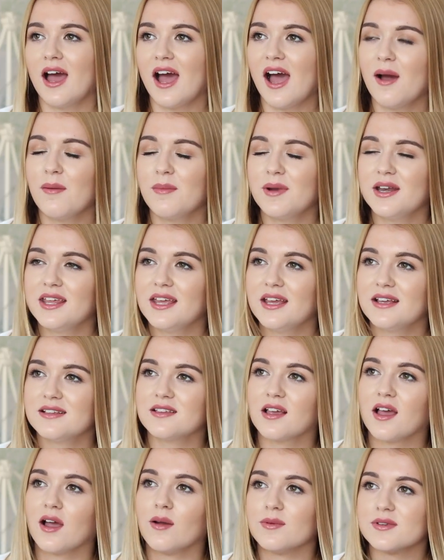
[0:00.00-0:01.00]
how many
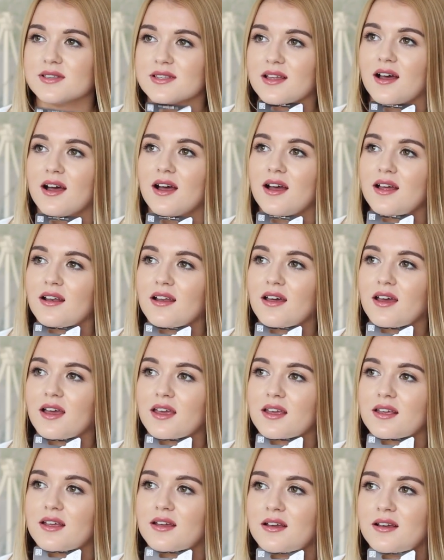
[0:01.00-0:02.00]
years ago was that?
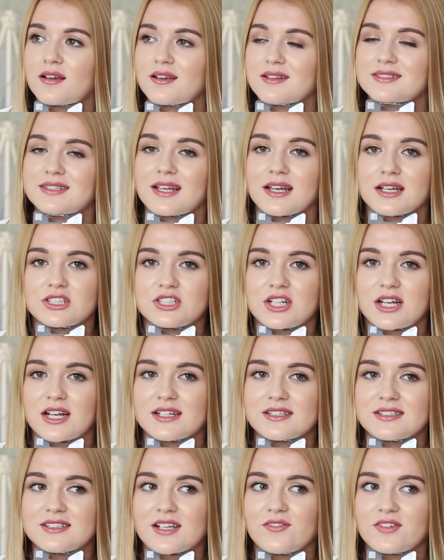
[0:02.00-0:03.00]
Like 6
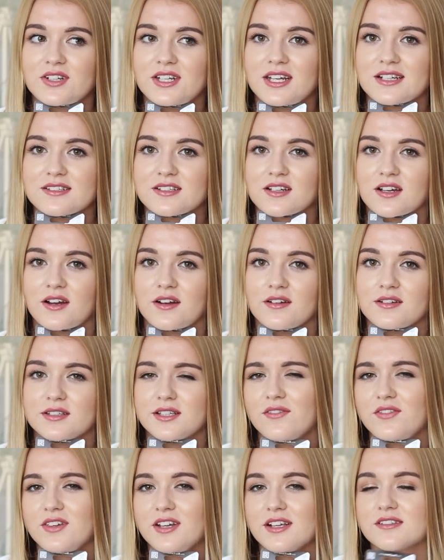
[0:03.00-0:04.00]
years, 7 years ago.
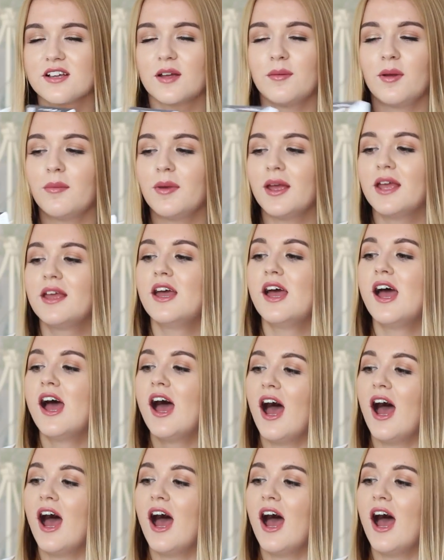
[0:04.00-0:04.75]
7 years ago maybe.